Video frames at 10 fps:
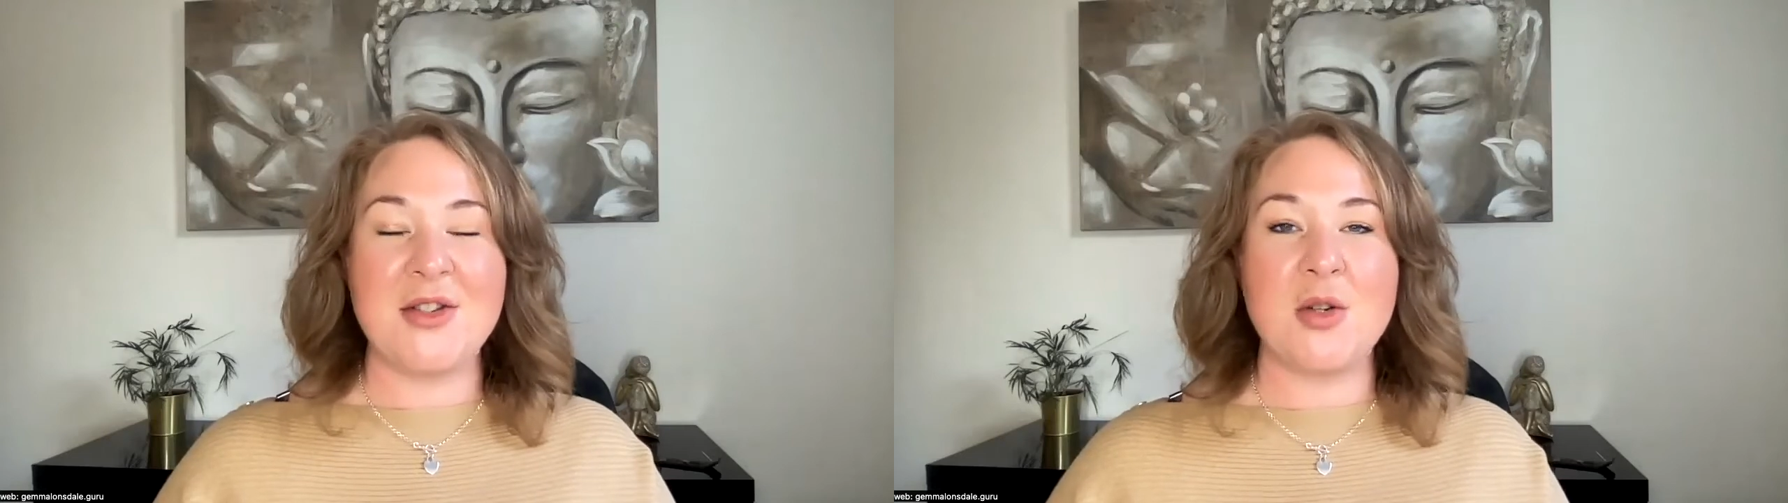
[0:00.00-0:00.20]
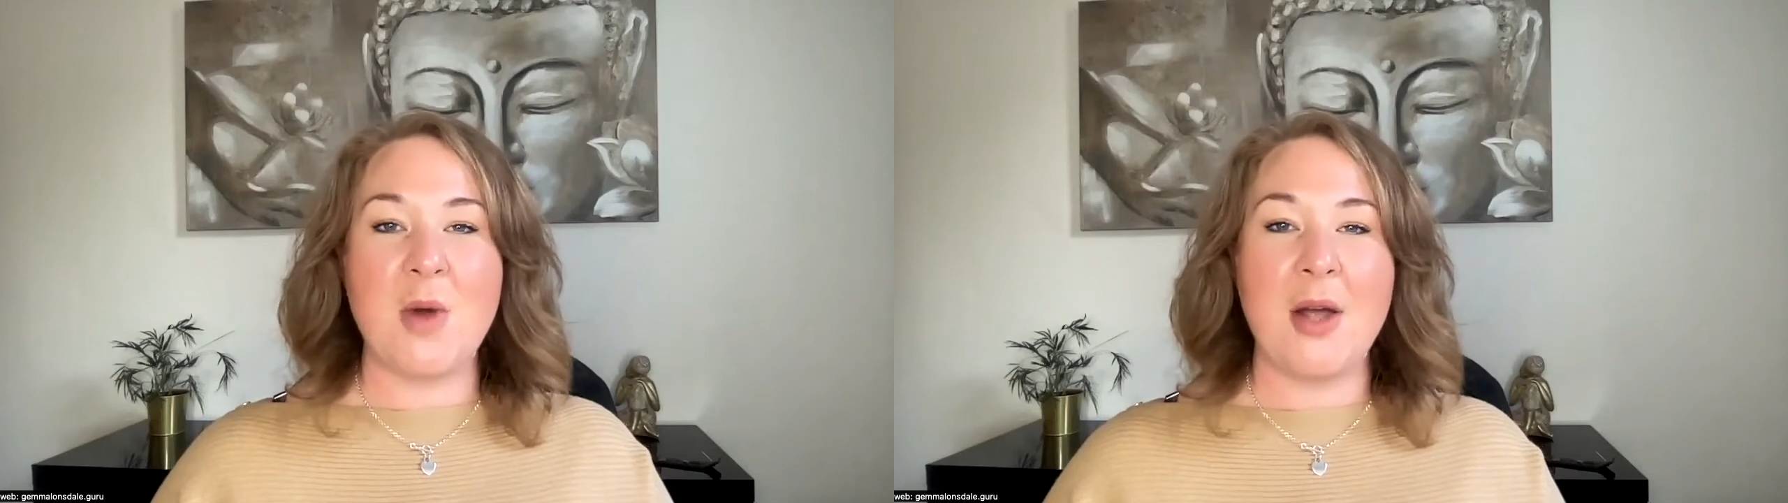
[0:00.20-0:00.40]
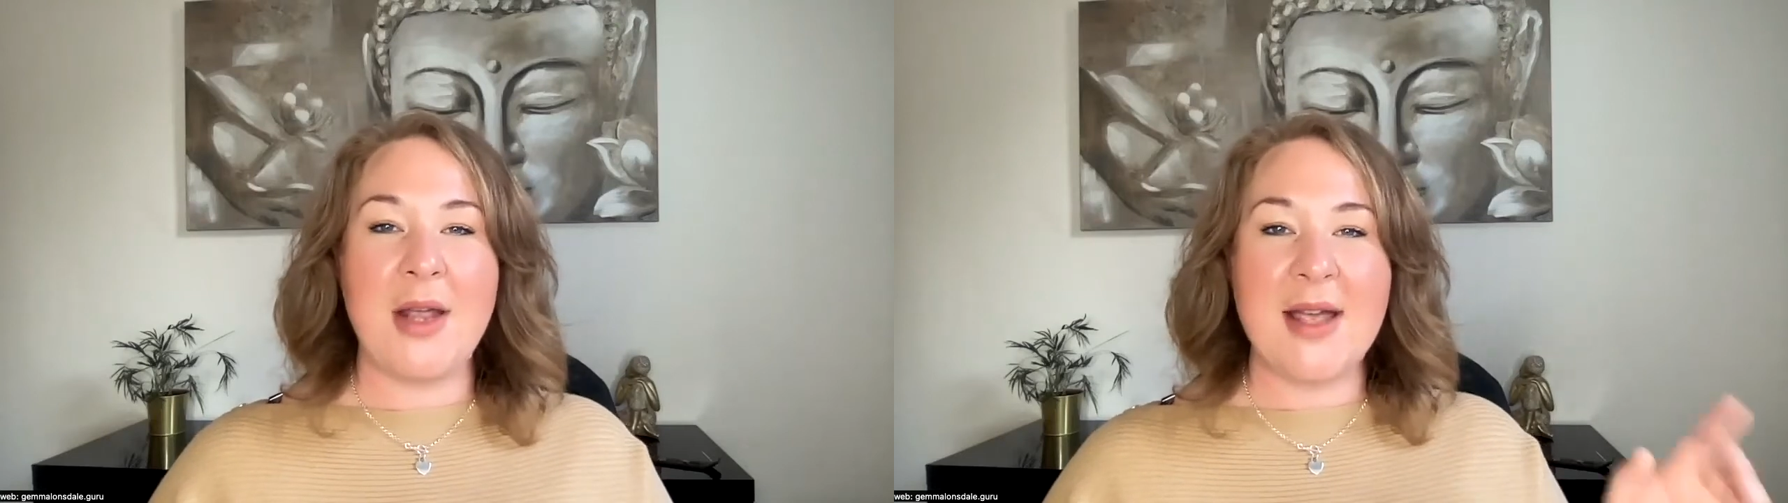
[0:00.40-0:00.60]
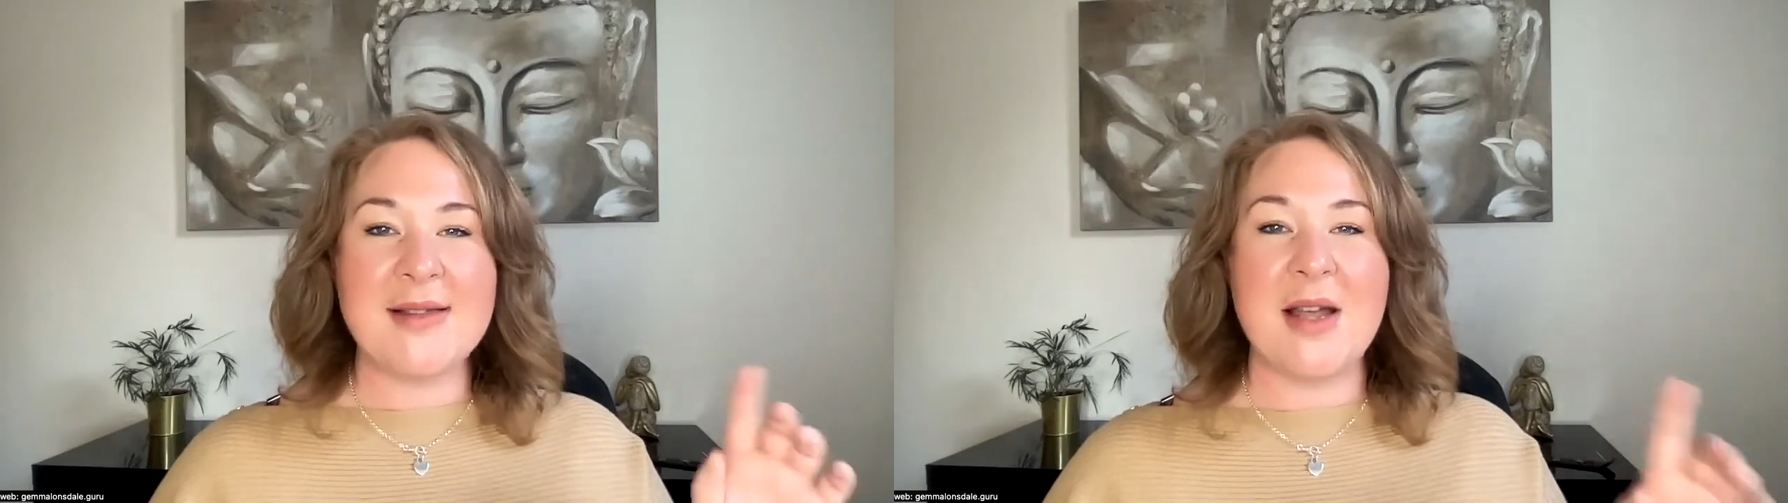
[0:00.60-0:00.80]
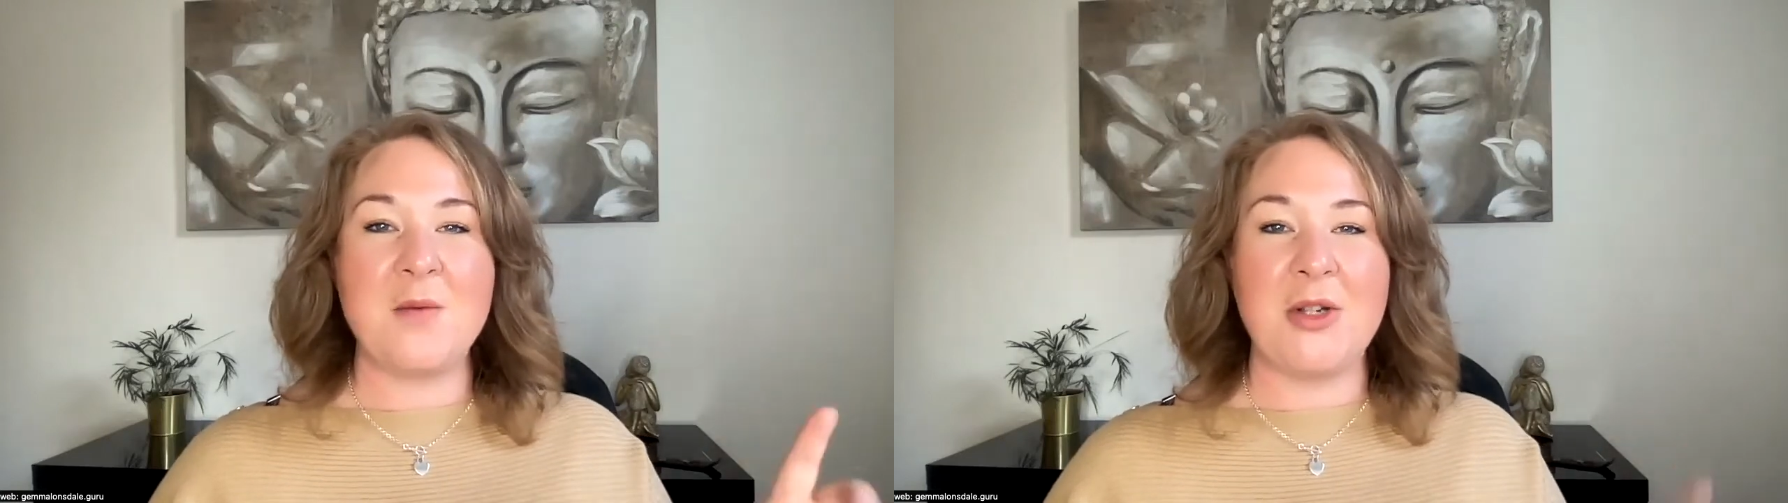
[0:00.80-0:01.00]
you know what,
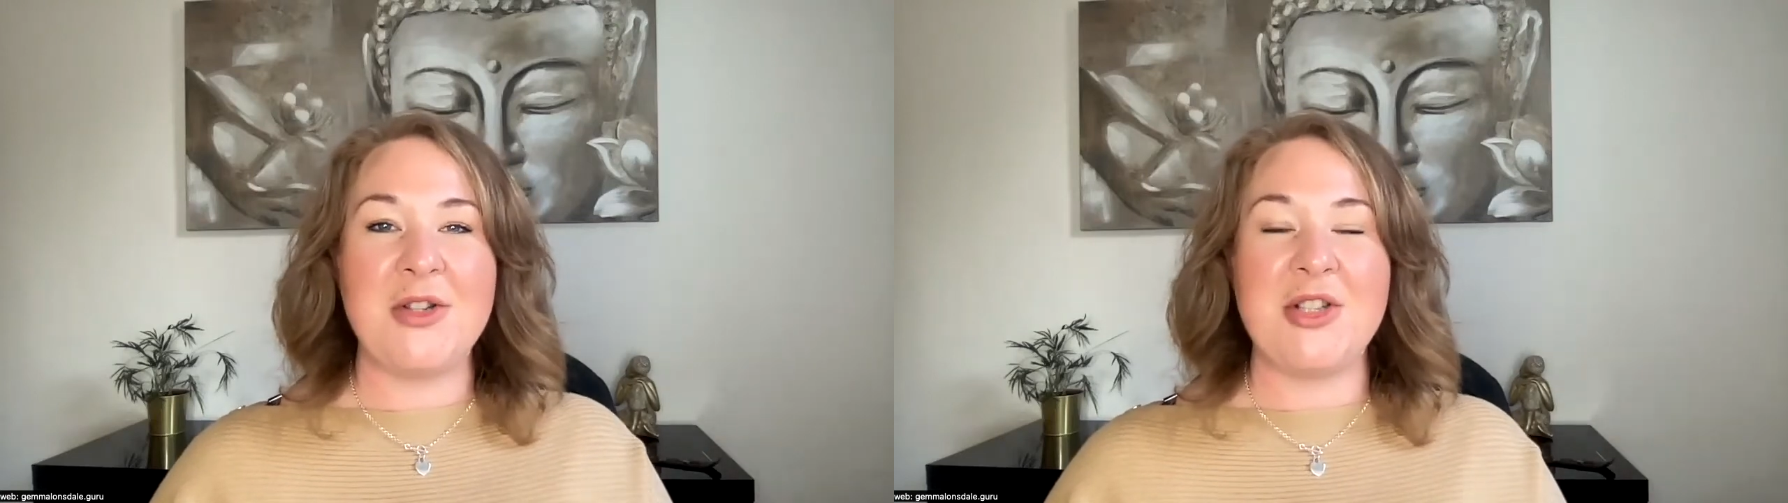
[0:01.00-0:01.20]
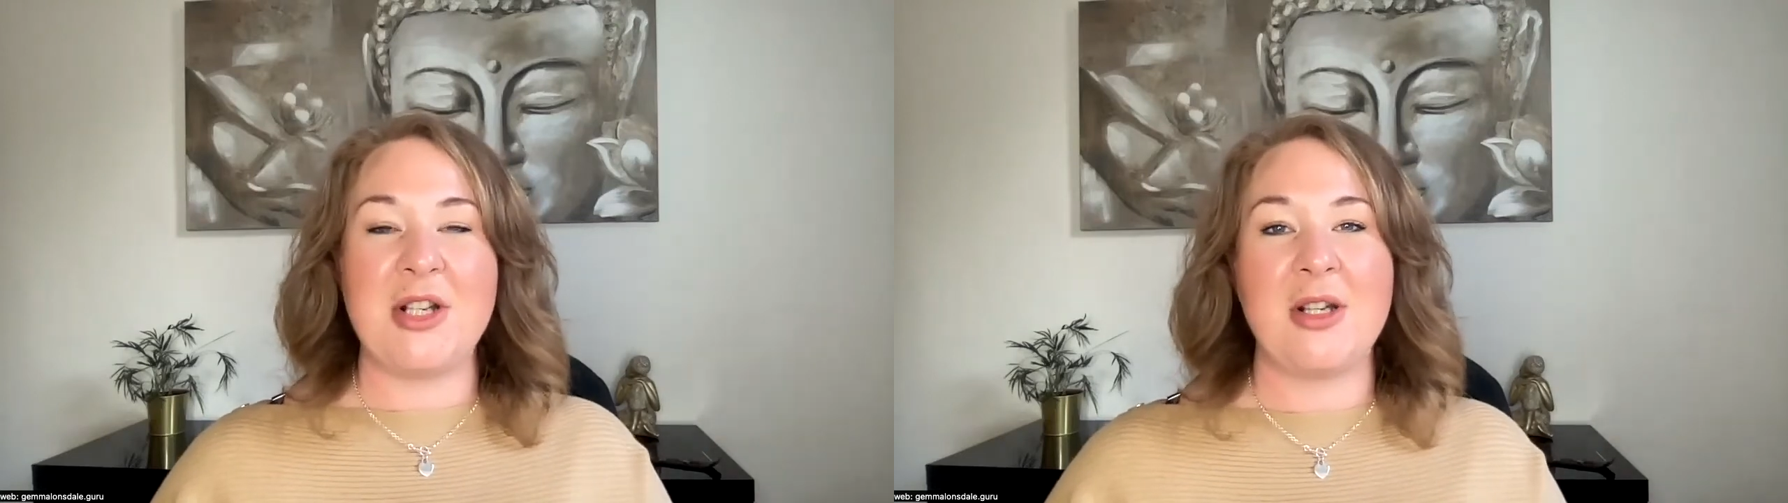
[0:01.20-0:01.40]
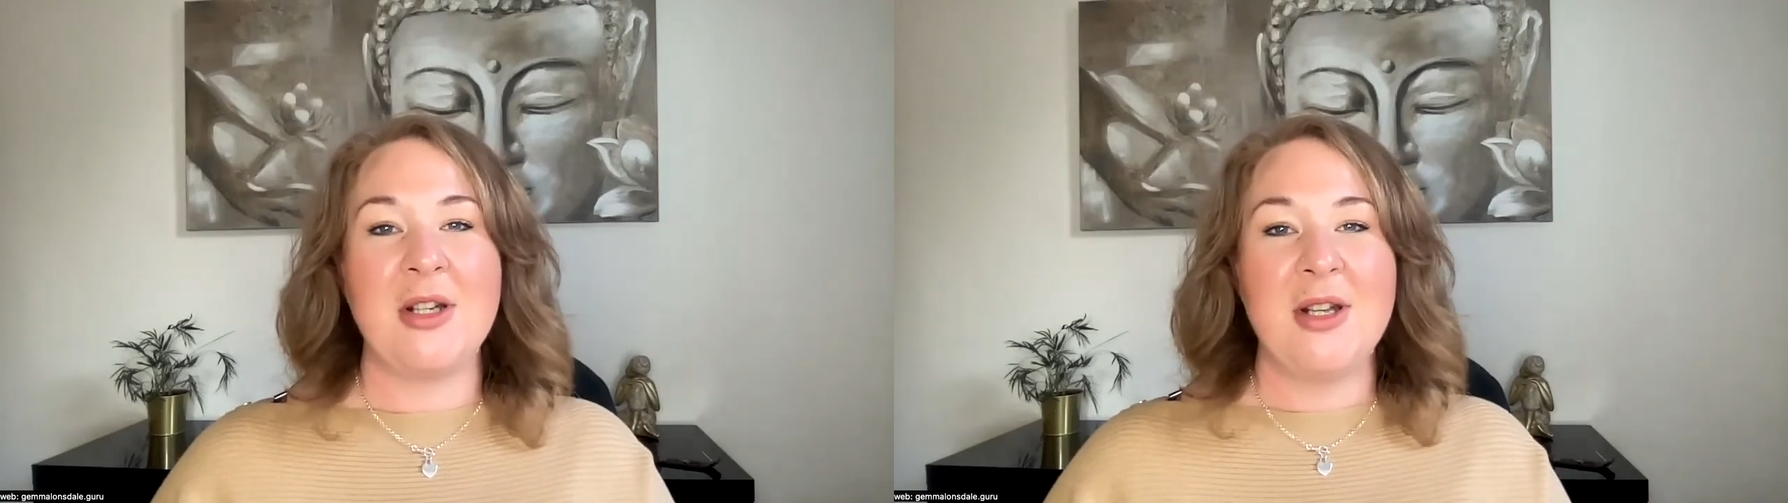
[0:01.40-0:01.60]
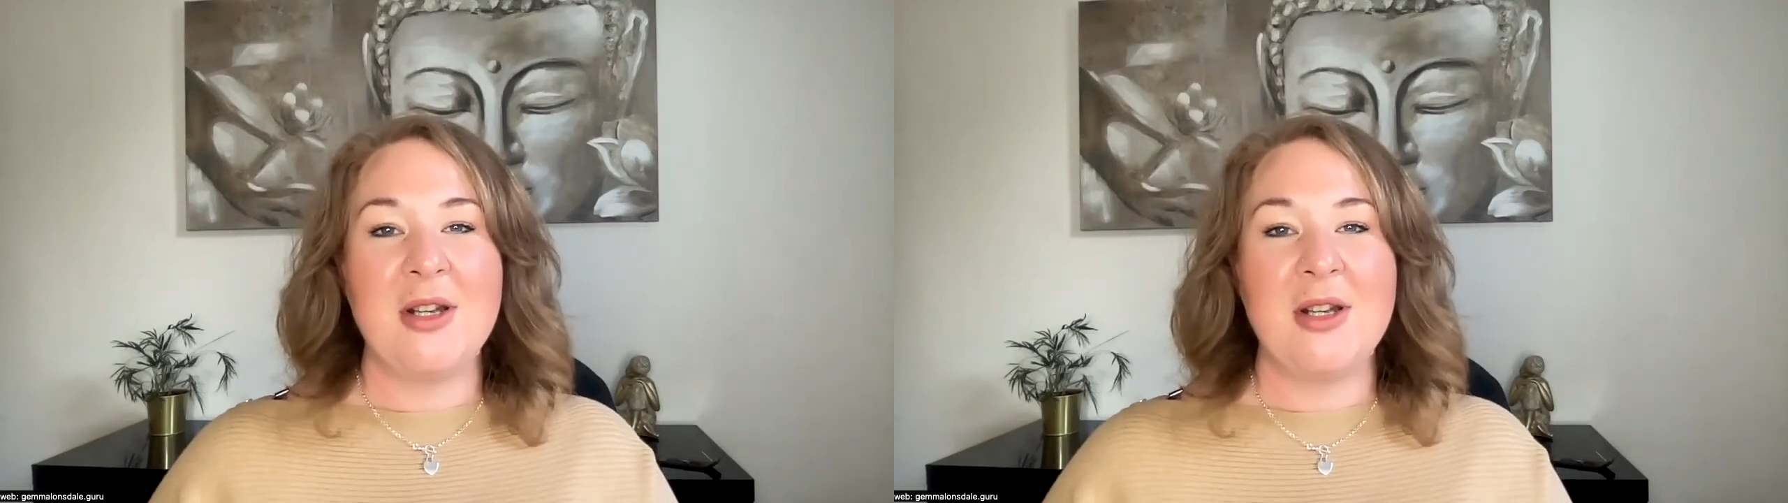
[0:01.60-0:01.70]
yes, I want to,